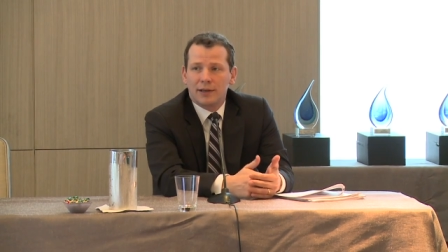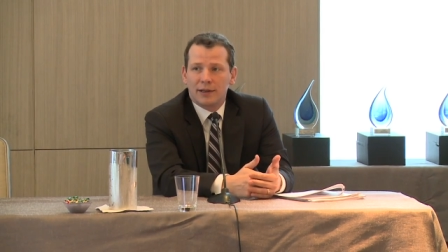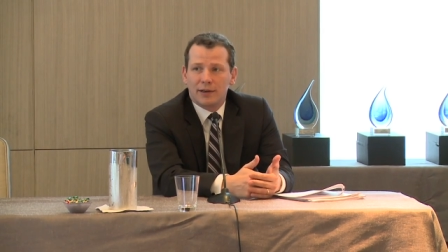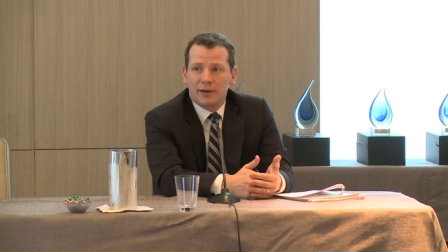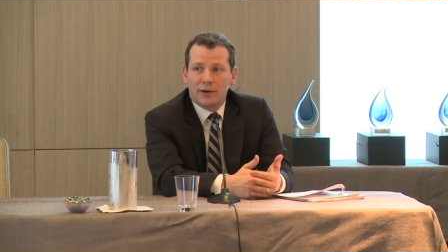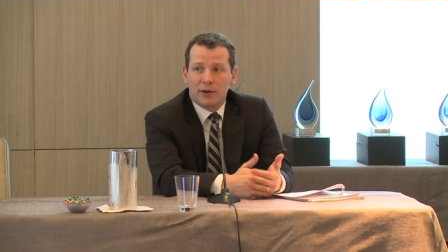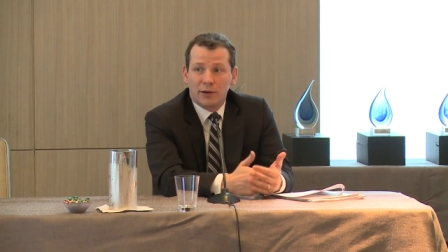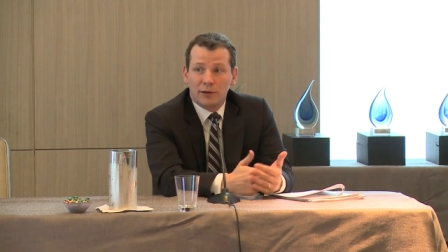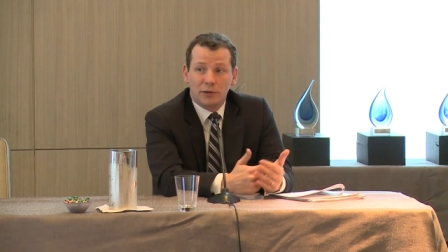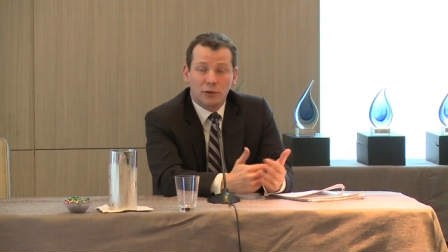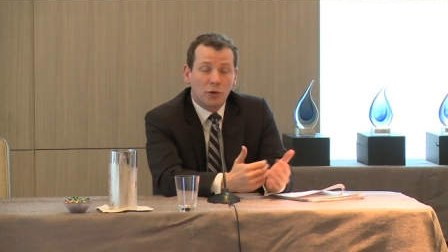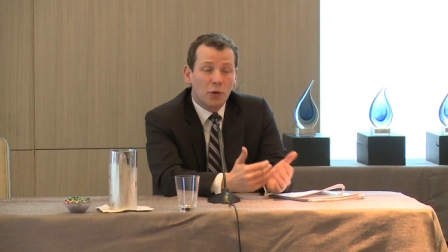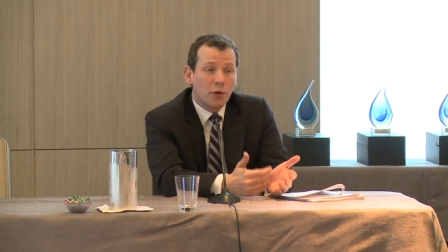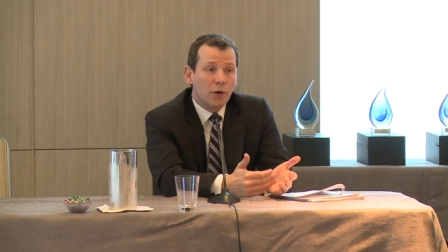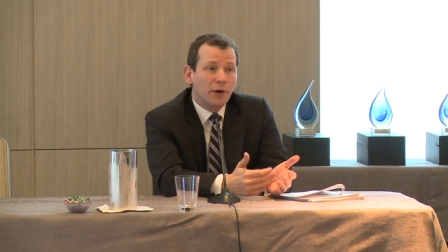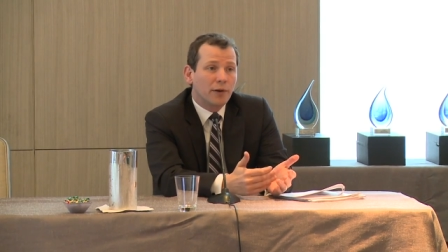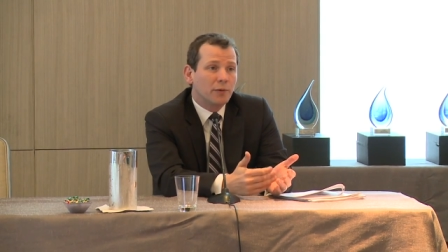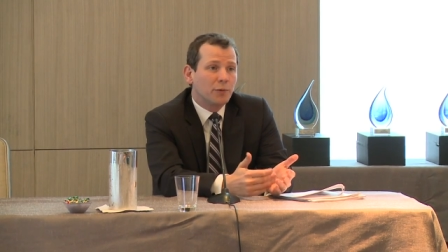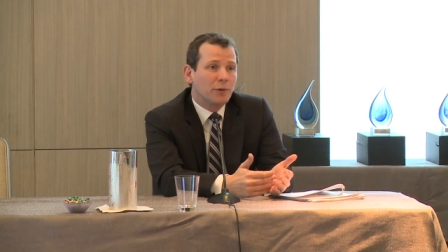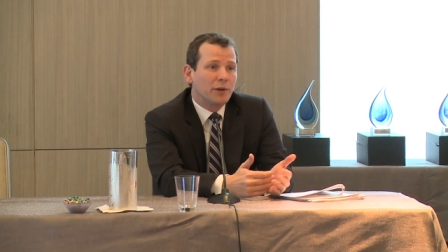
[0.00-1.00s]
on
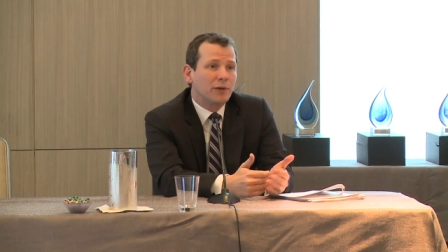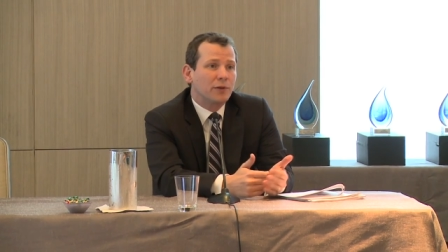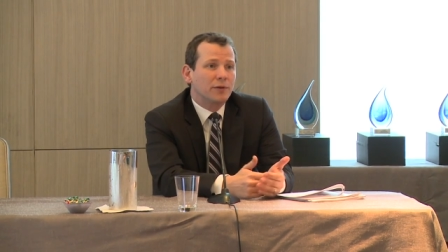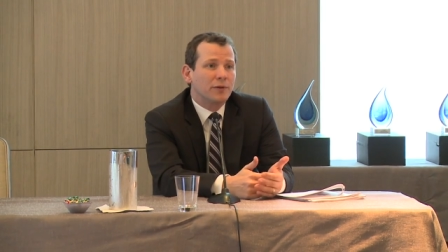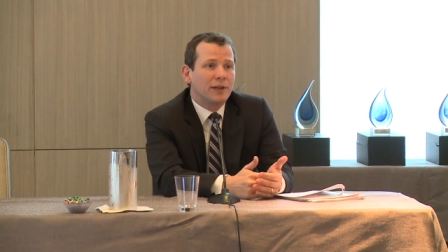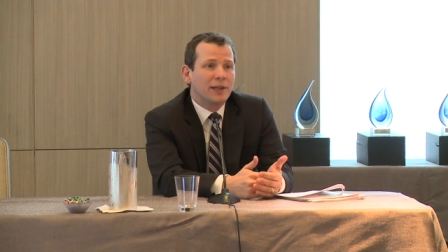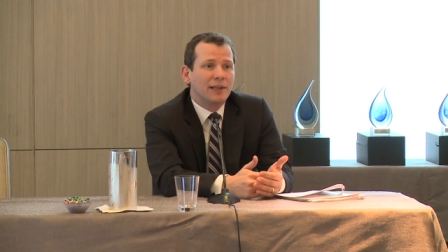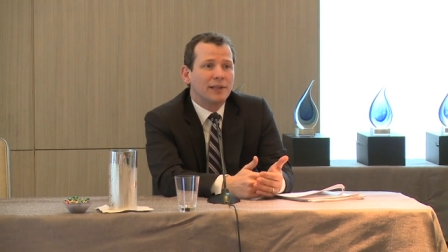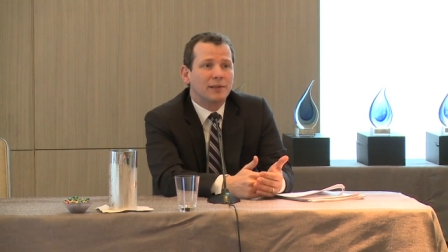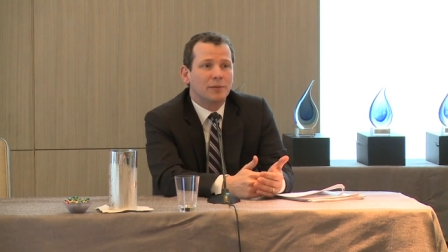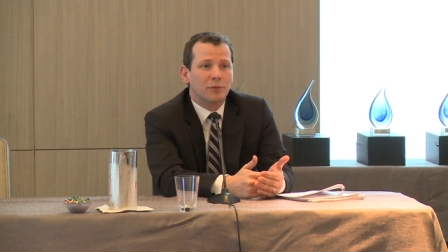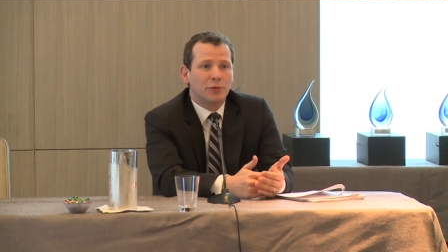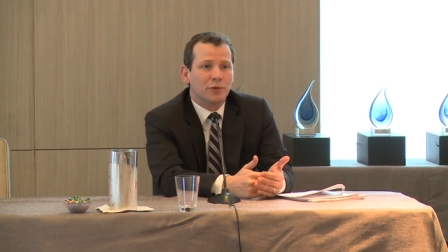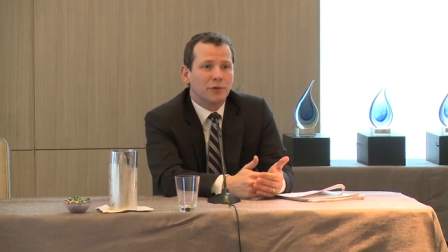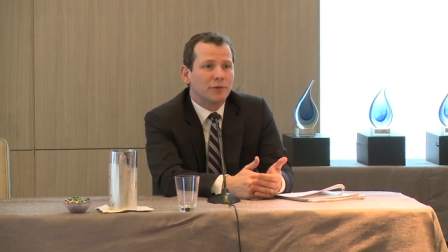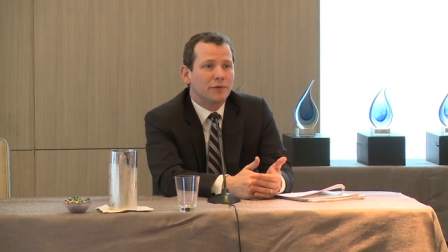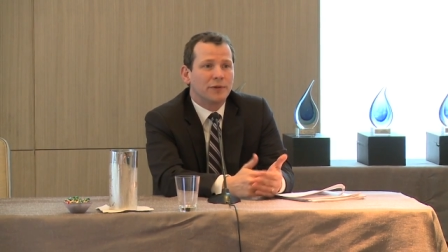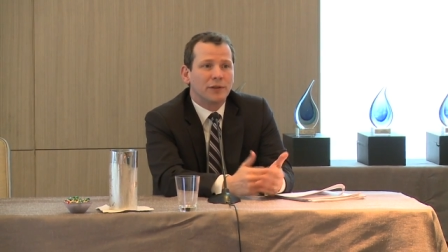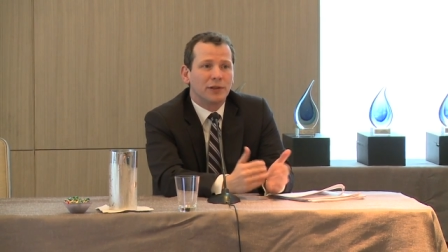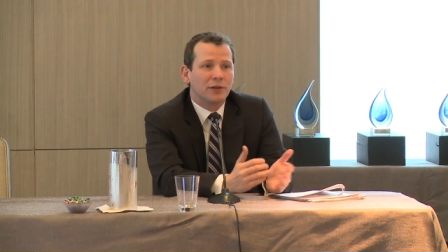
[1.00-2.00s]
tort, we don't need to
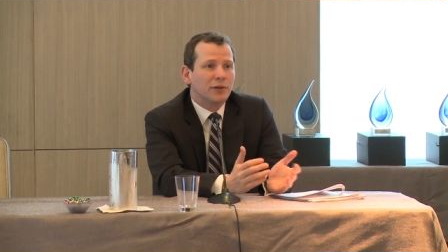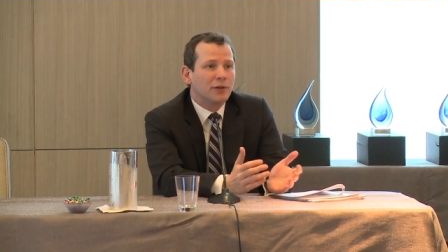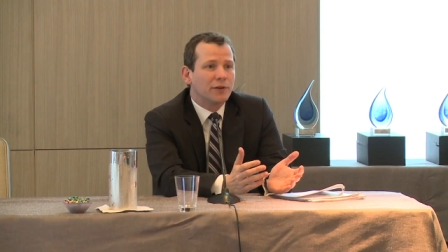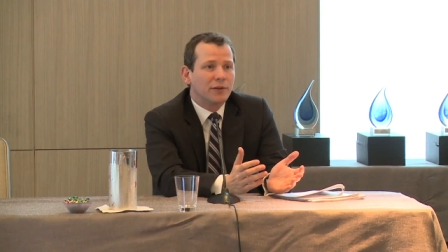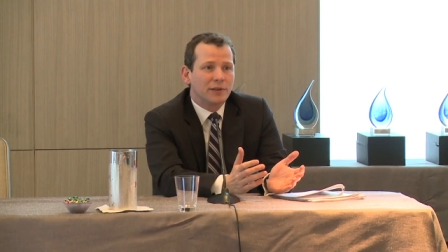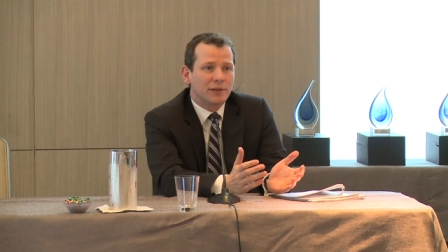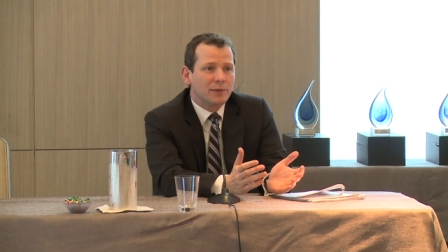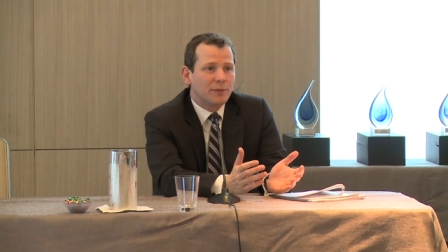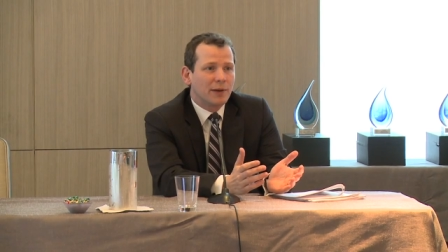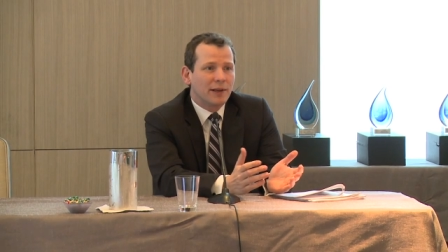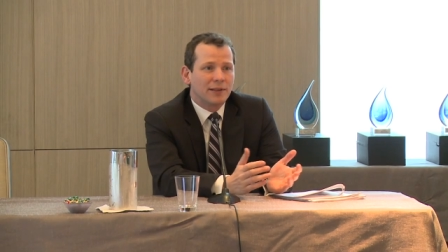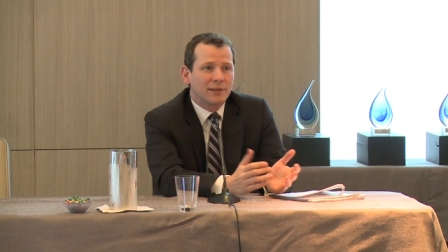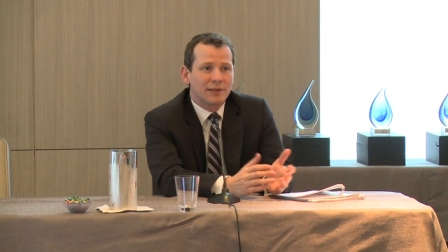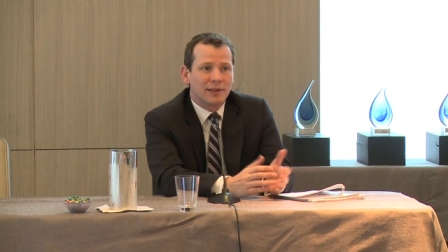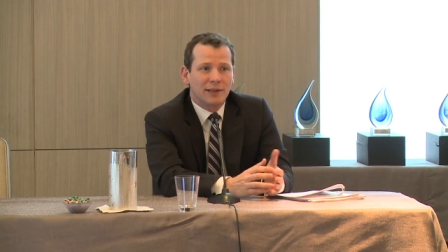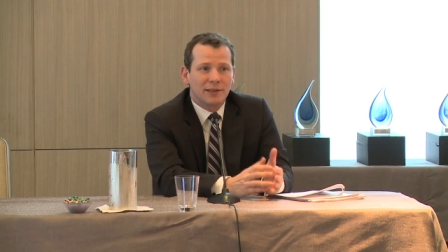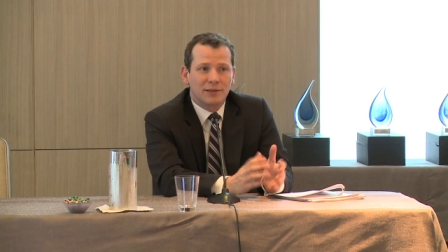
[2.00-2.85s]
prove incurred expense.